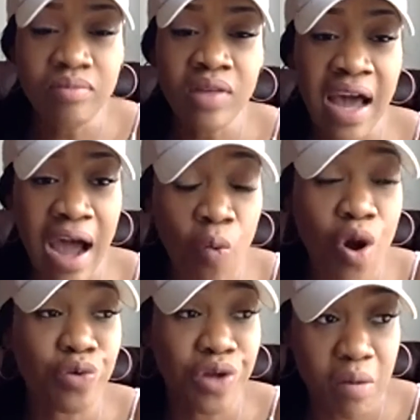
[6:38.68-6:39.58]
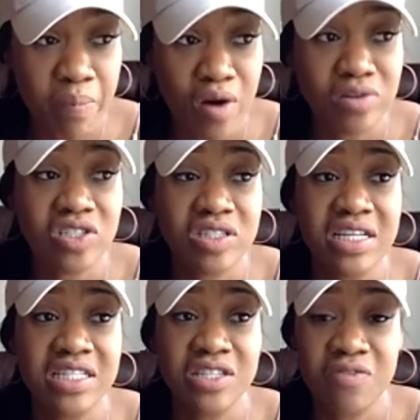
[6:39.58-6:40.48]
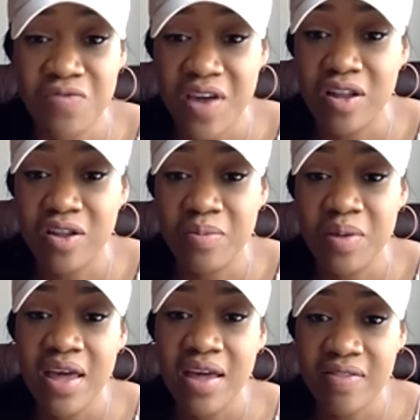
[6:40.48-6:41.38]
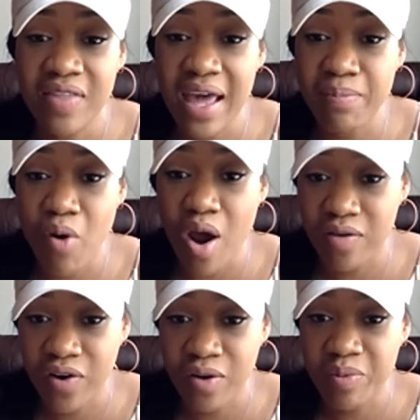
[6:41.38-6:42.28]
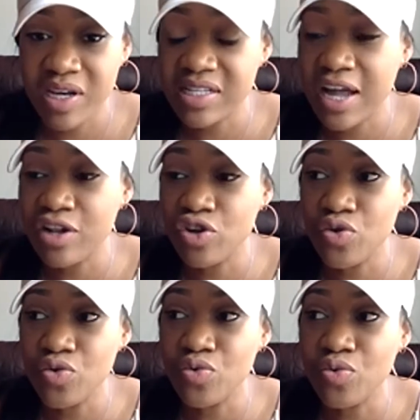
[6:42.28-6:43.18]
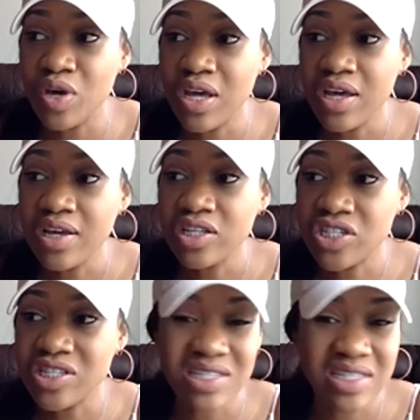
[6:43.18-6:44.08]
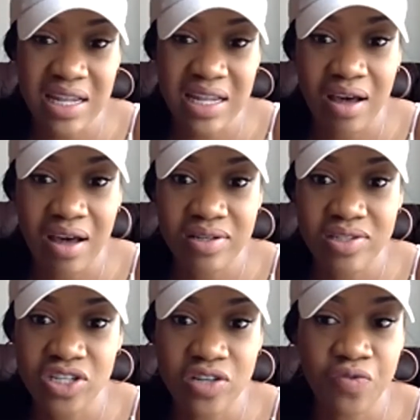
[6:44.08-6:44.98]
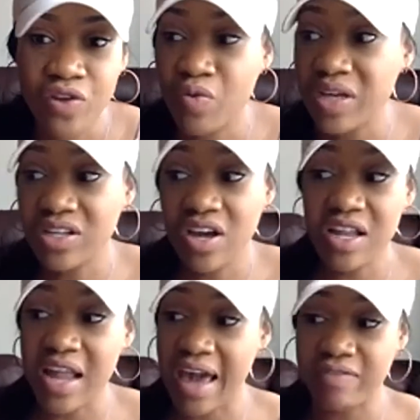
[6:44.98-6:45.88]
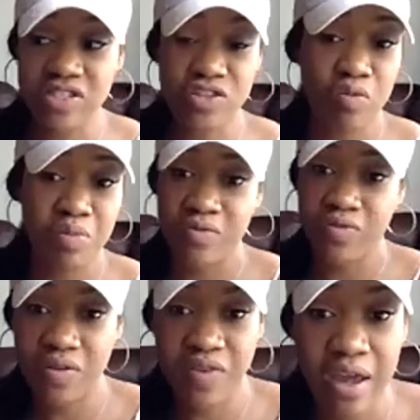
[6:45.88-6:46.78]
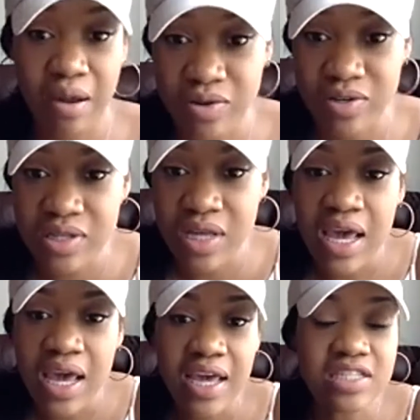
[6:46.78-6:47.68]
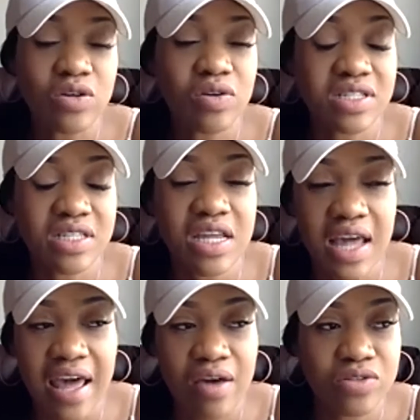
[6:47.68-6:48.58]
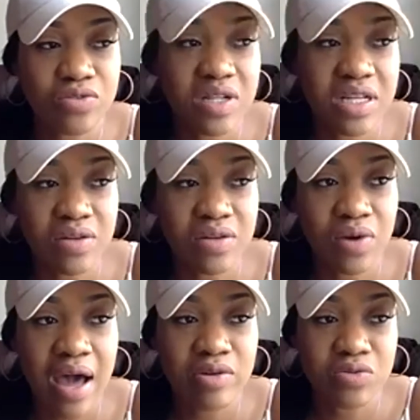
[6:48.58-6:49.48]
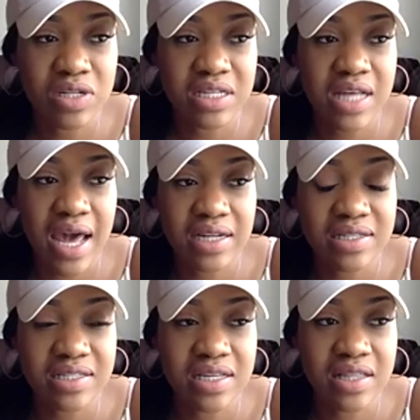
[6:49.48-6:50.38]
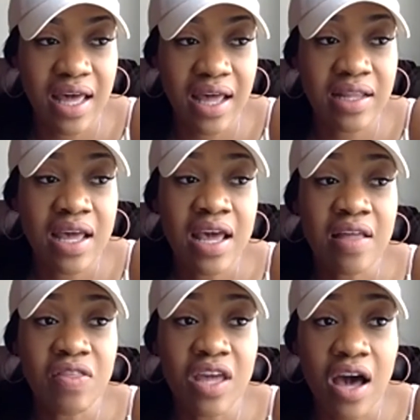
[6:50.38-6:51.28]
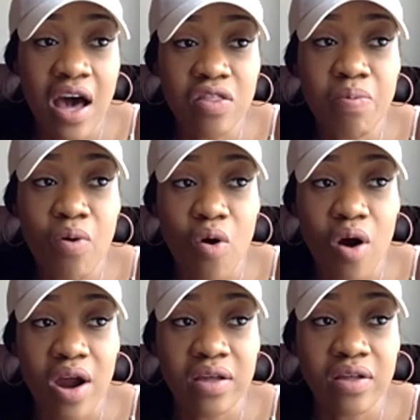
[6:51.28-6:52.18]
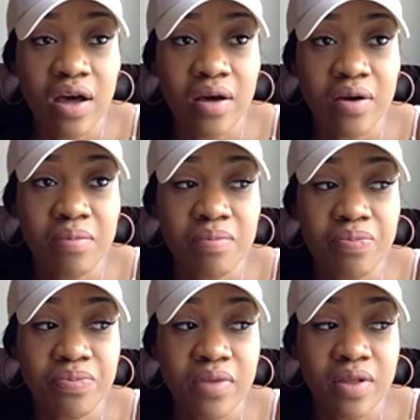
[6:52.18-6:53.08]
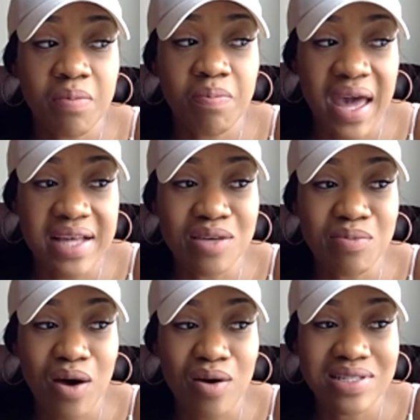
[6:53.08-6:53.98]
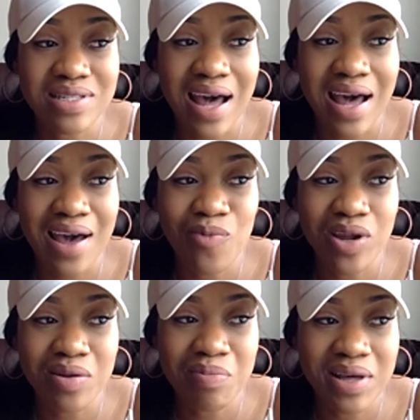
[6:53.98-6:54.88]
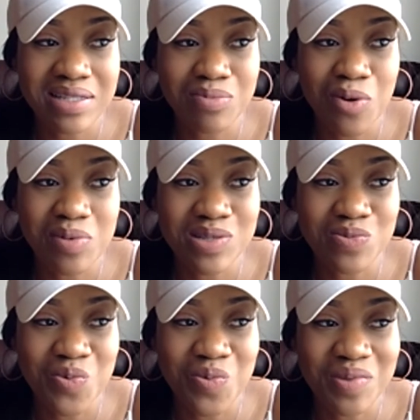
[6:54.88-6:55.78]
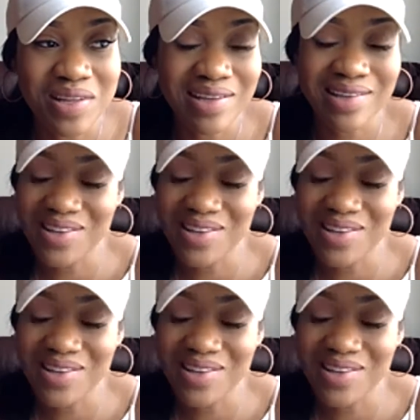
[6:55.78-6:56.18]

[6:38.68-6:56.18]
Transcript: I worked with her personally to develop that part of her because I knew she's a standout, and she's, for the rest of her life, she's going to be in front of cameras. And so to see that I was really excited to see that. The other part, the basketball side, one of the best moments, you